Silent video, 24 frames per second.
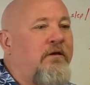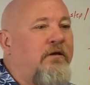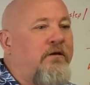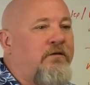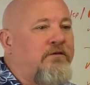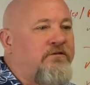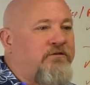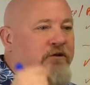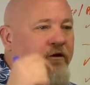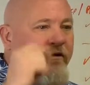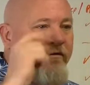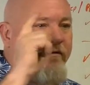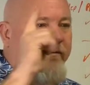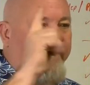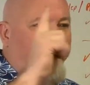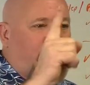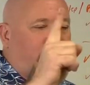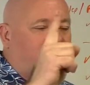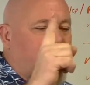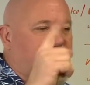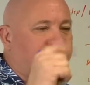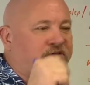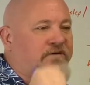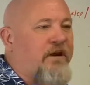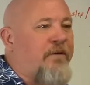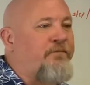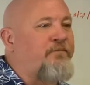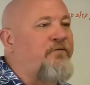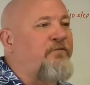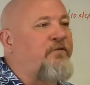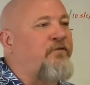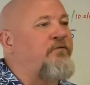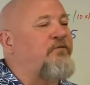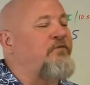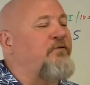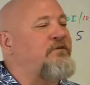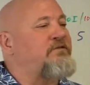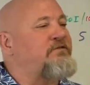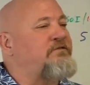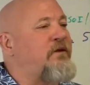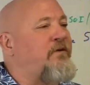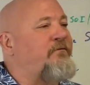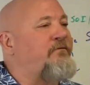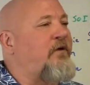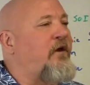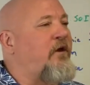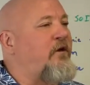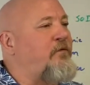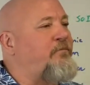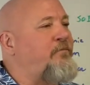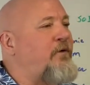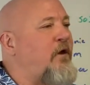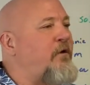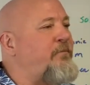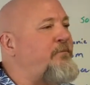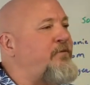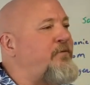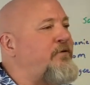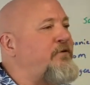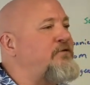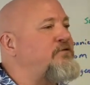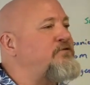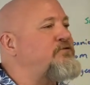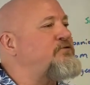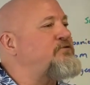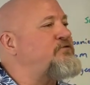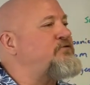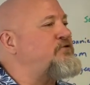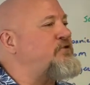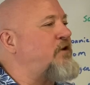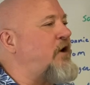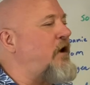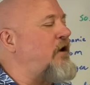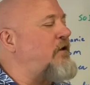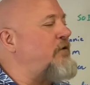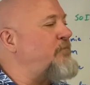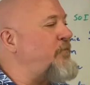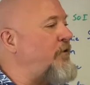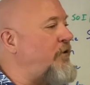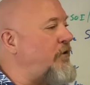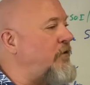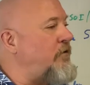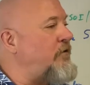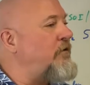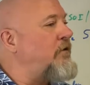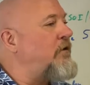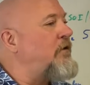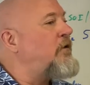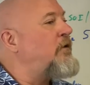So the first step of the three-step value bump is John and Mary.